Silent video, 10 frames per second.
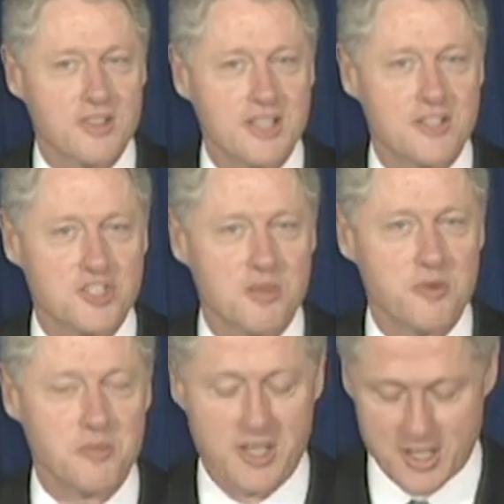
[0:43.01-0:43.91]
leadership
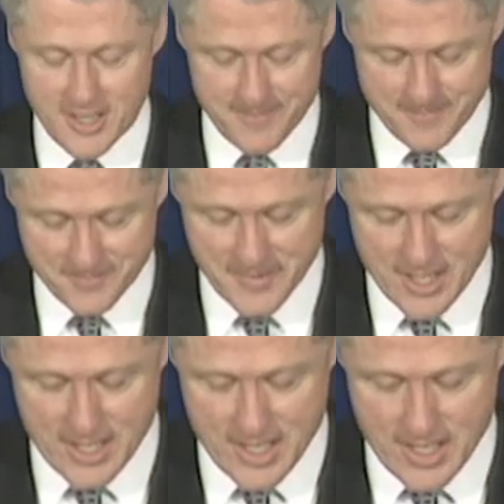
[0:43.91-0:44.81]
ability,
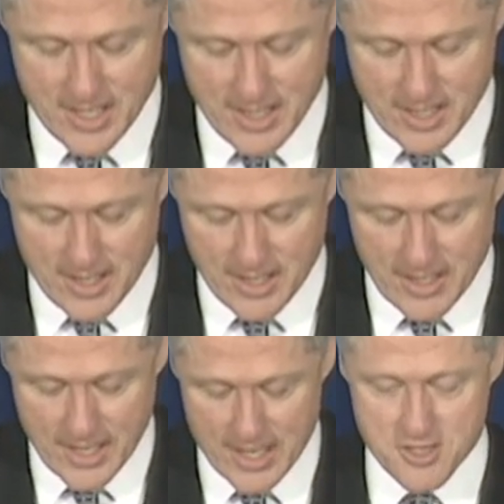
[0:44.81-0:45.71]

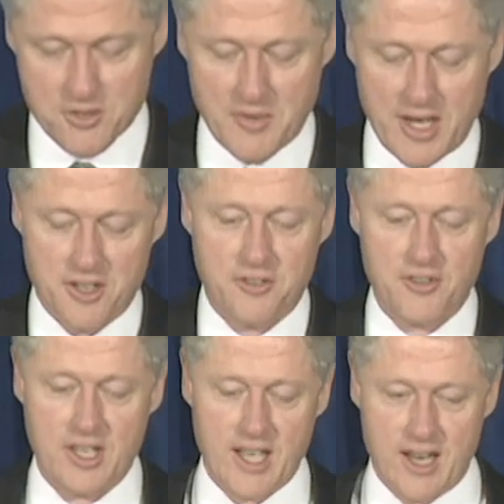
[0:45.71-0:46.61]
and to my good
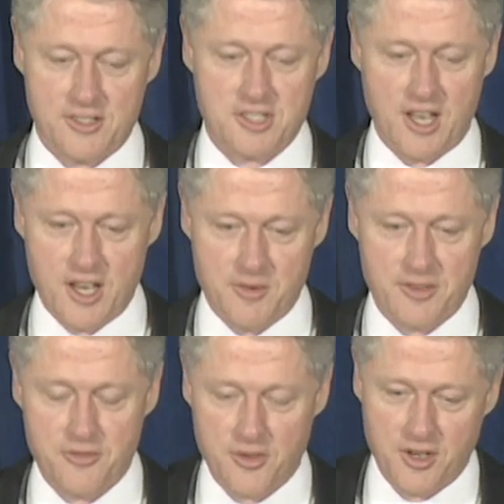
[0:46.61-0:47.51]
friend Alan
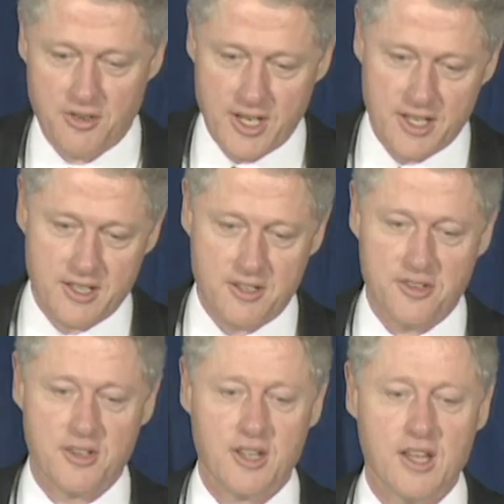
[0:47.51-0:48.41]
Solomon for agreeing to
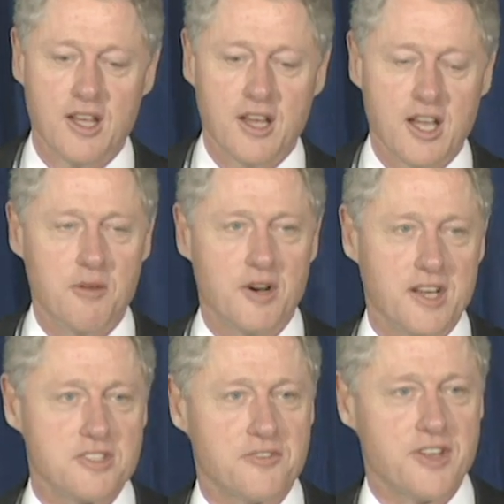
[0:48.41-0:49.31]
come
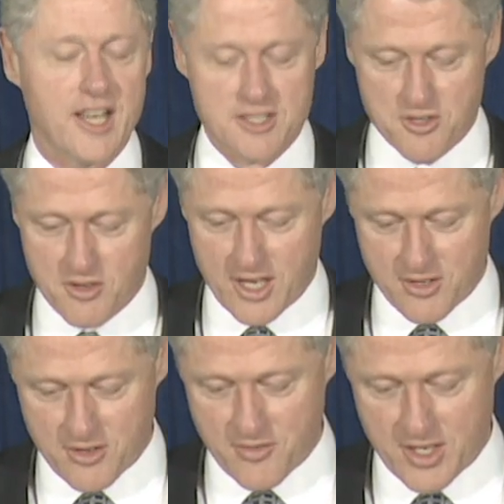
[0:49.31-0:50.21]
on as the finance
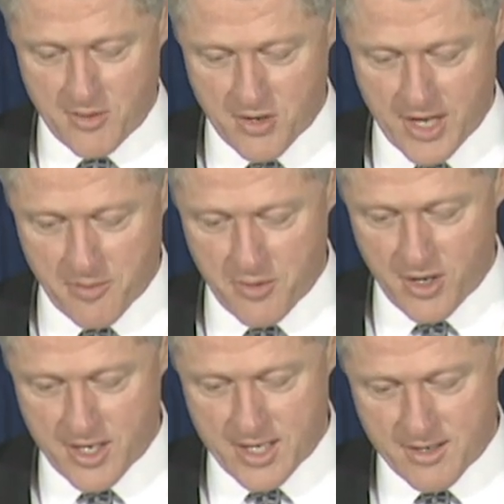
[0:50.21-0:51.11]
director of the Democratic
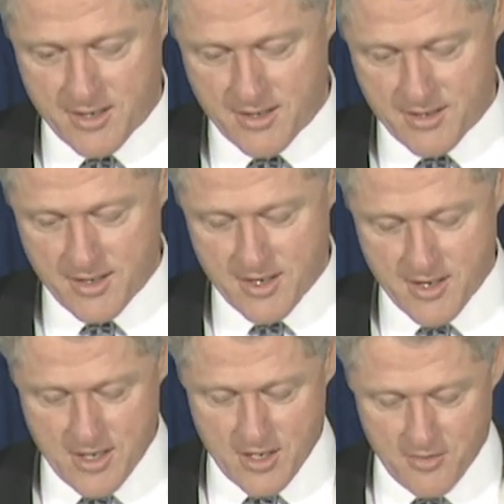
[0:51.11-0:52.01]
Party. And
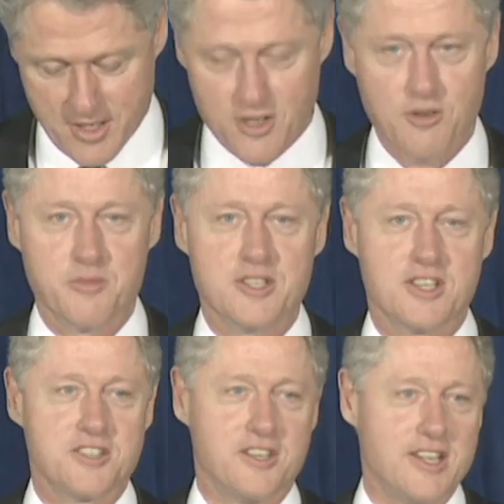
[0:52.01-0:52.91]
we knew it would be
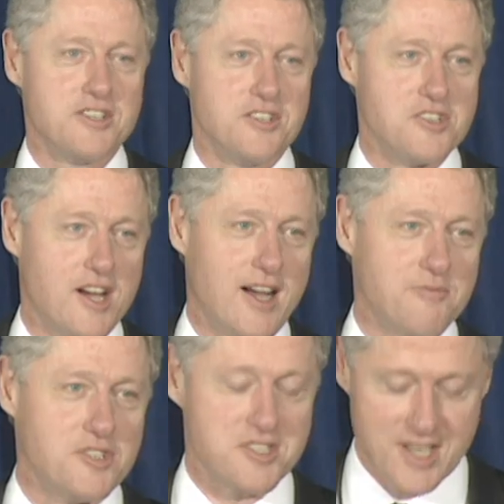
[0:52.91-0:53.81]
such an easy job
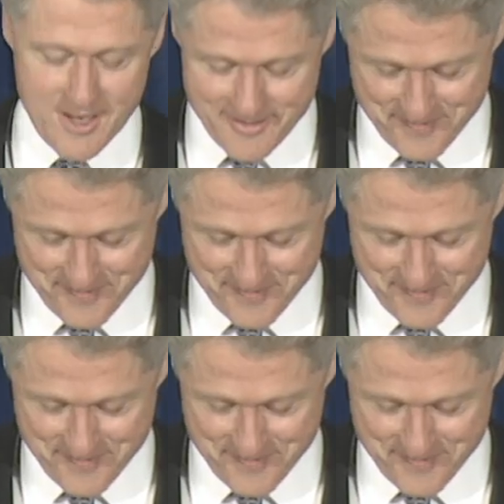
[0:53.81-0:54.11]
just now.